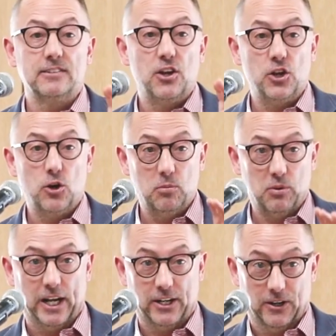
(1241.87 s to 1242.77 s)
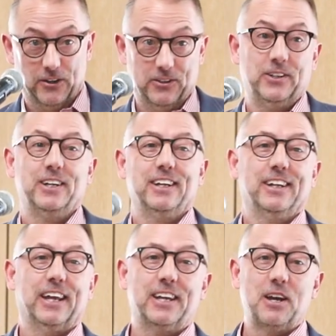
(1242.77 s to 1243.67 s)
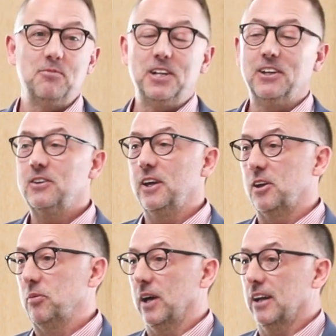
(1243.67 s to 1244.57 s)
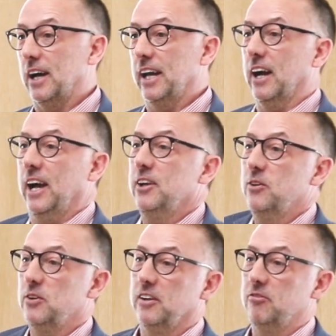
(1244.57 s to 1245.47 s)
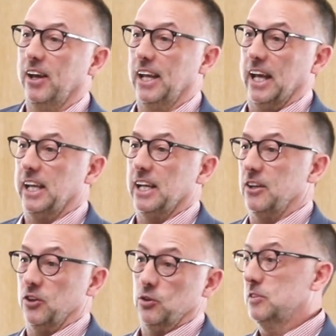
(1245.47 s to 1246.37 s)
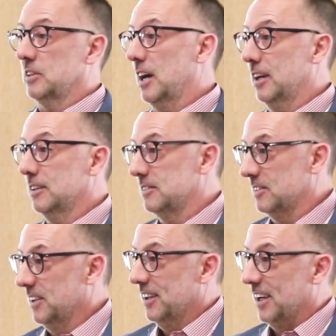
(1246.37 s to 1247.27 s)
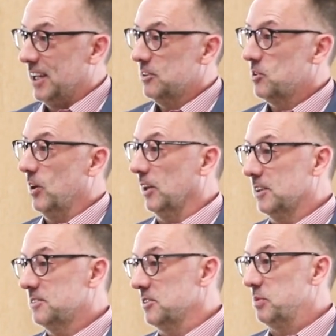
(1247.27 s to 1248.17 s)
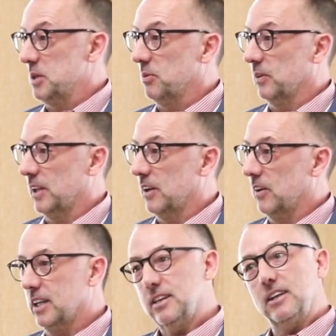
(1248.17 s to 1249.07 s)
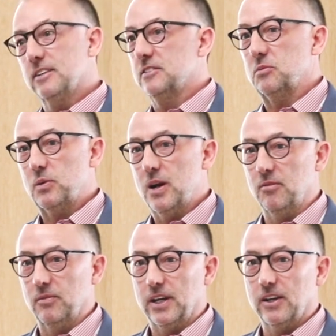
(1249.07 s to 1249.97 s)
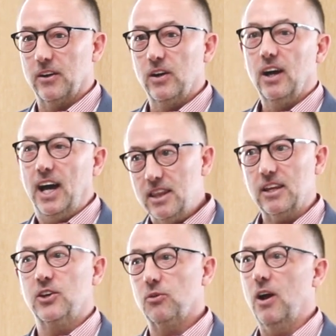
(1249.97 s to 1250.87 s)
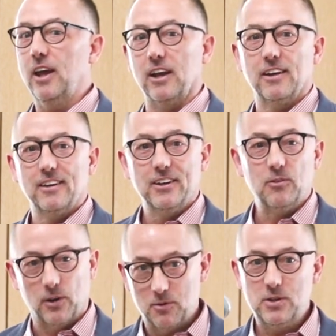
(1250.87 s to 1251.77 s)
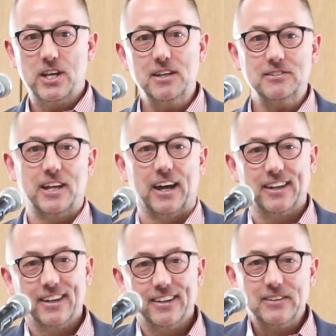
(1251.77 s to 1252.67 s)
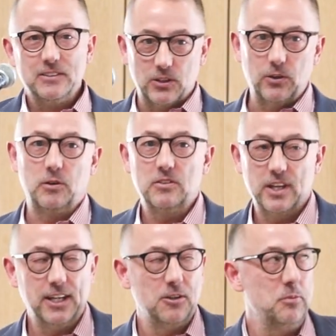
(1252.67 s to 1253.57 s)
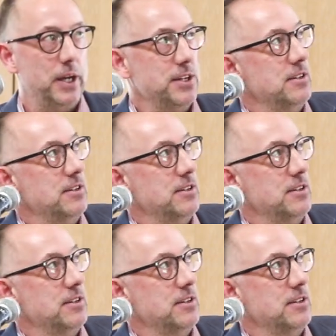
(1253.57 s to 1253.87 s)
is a no brainer. Like, I mean, you think about it. I, I don't invent any new science. I just go out and listen to people and they go, I think this is a problem. And I go, I think you're right. Why don't we test that? So thank you,